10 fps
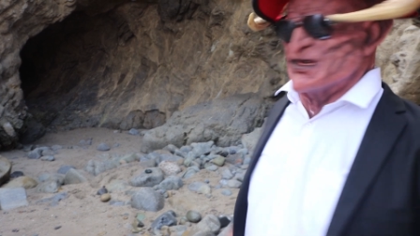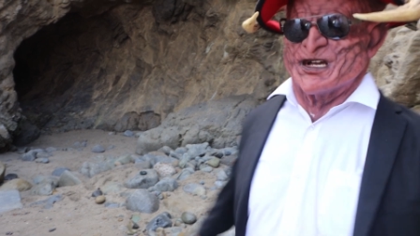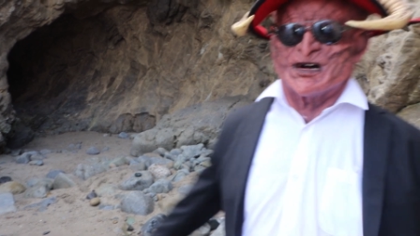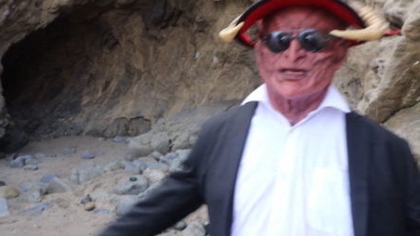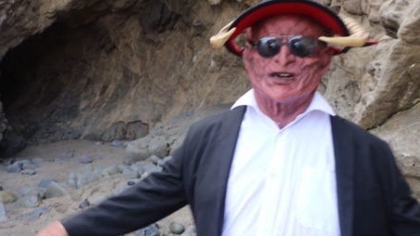We
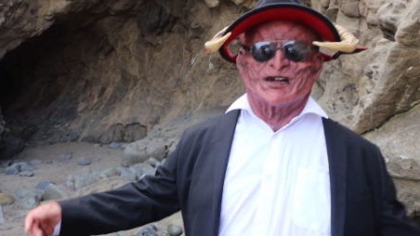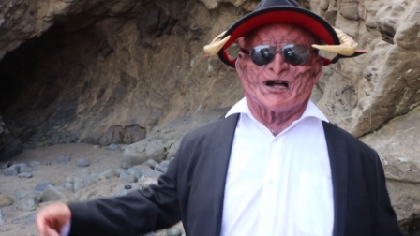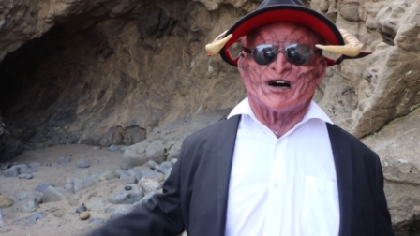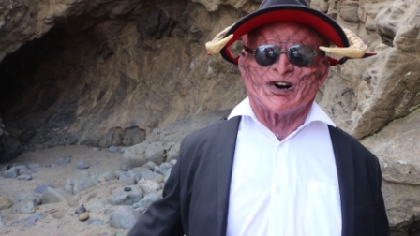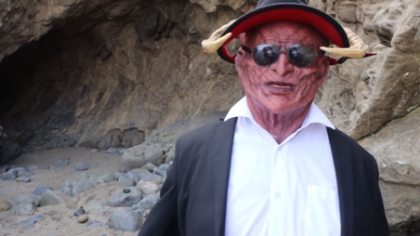come here
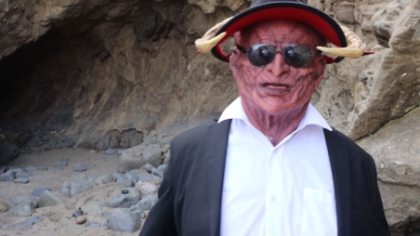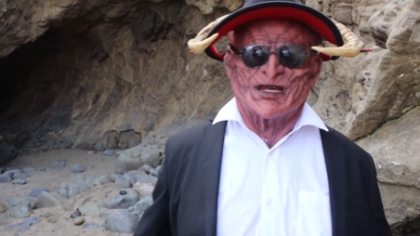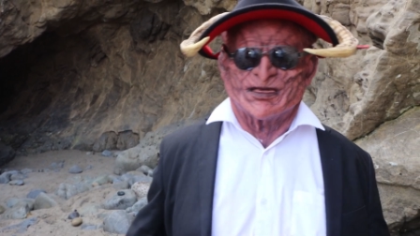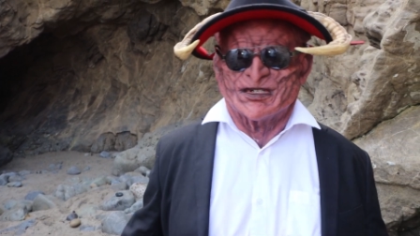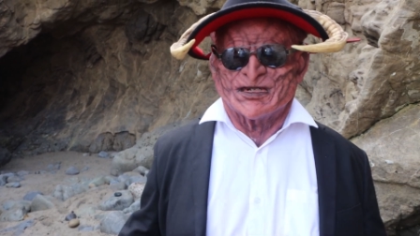to help
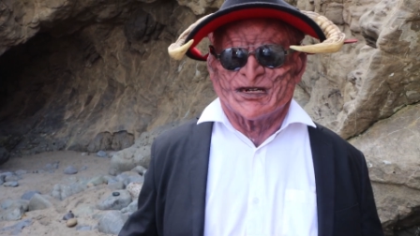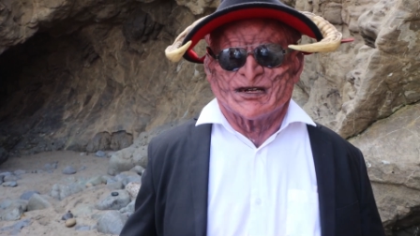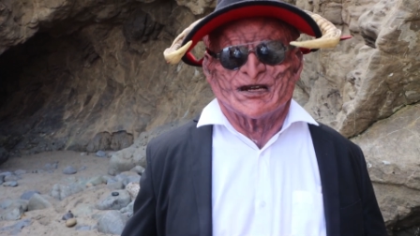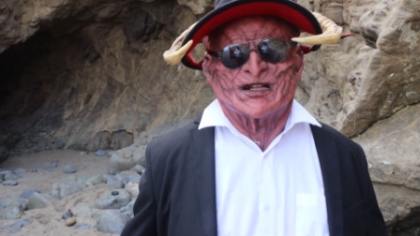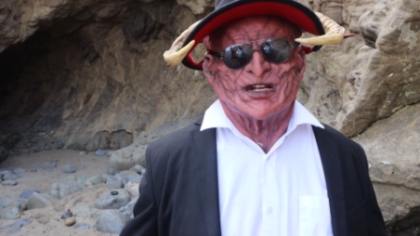people,
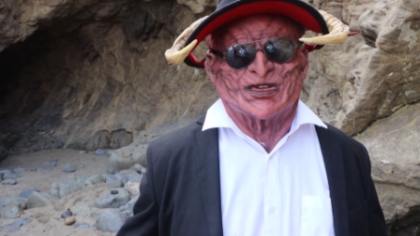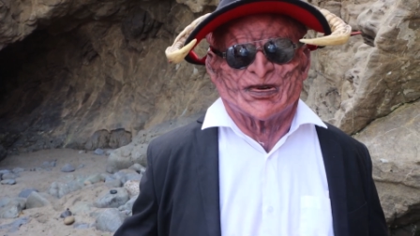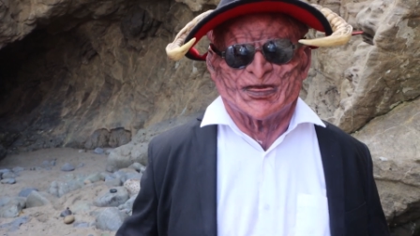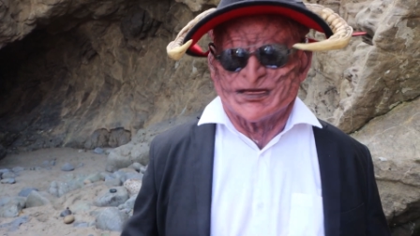and they throw.